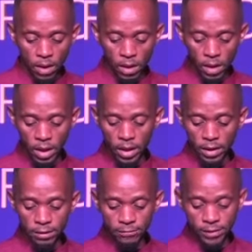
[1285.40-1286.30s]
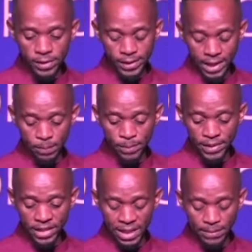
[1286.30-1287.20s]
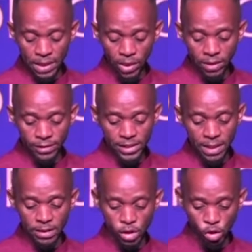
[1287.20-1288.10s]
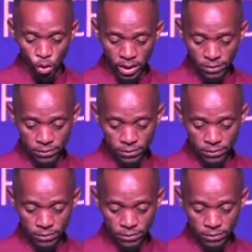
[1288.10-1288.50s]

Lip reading: 2 Peter chapter 1, verse number 12.